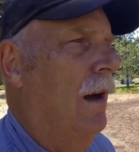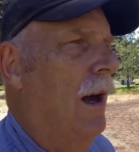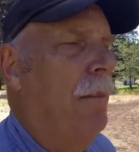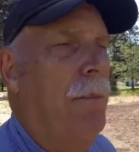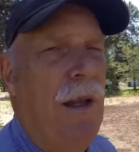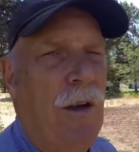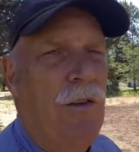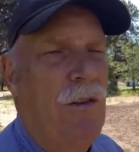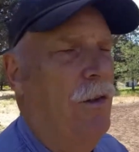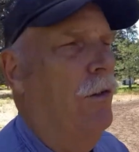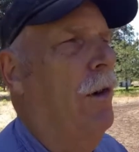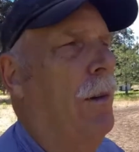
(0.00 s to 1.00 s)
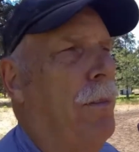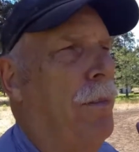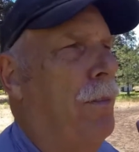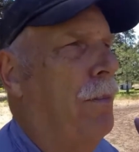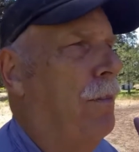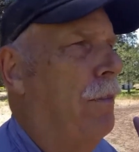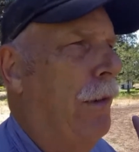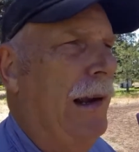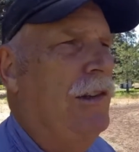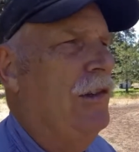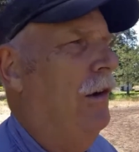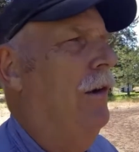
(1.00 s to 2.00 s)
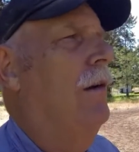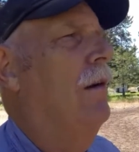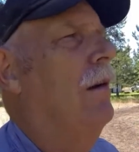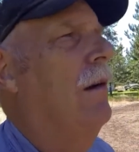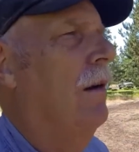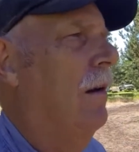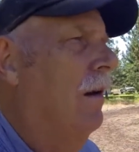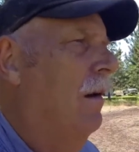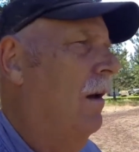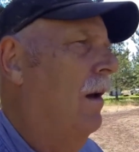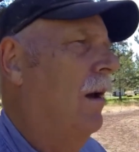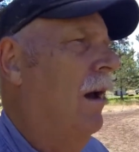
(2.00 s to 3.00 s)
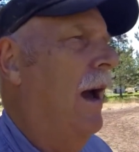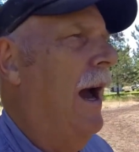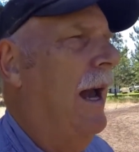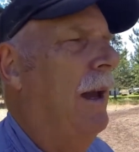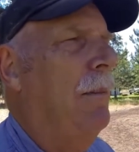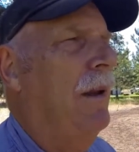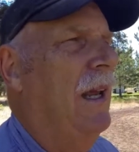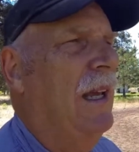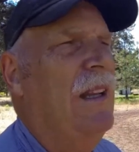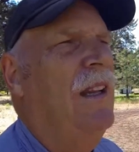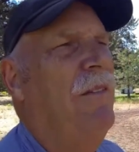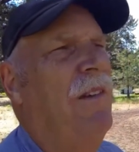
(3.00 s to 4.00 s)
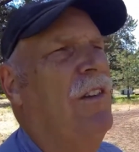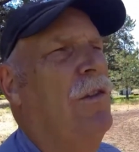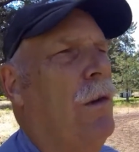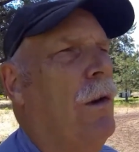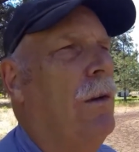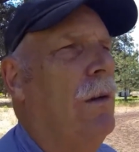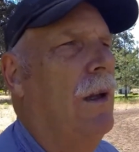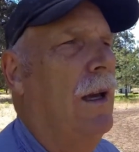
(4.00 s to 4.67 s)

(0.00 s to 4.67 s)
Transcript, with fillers: a minister or a preacher. I am an individual,